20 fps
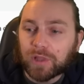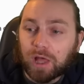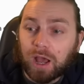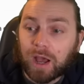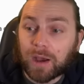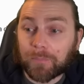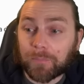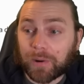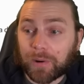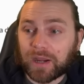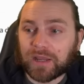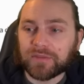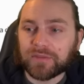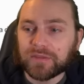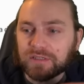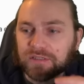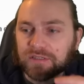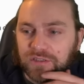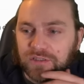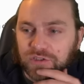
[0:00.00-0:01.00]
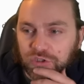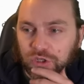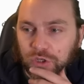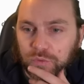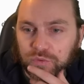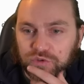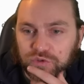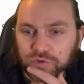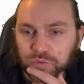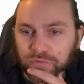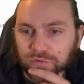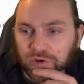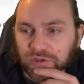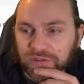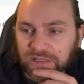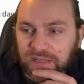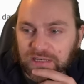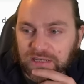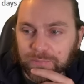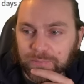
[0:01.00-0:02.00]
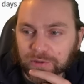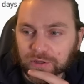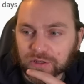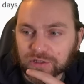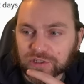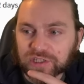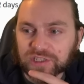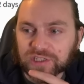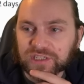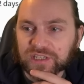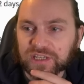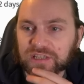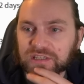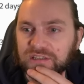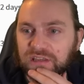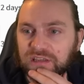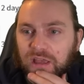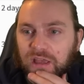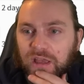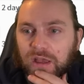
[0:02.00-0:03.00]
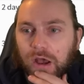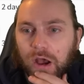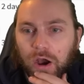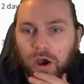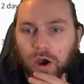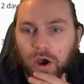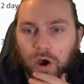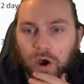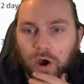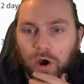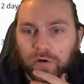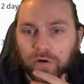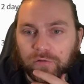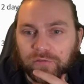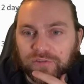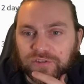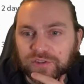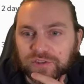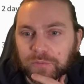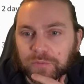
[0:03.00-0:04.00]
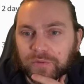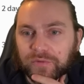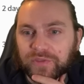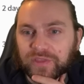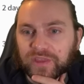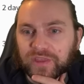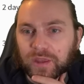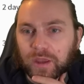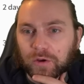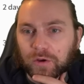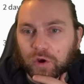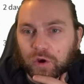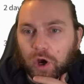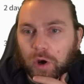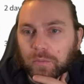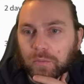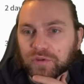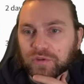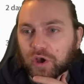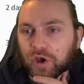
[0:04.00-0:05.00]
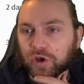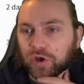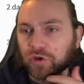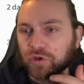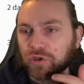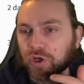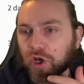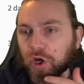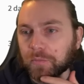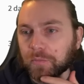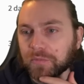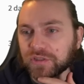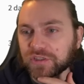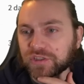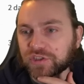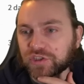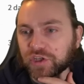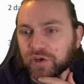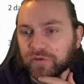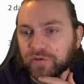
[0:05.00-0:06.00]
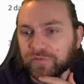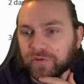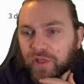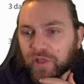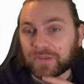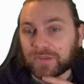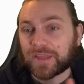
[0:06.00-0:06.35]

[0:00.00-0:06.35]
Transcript: are buying this, you know, so we've got daily purchases of some of the common uncommon stuff.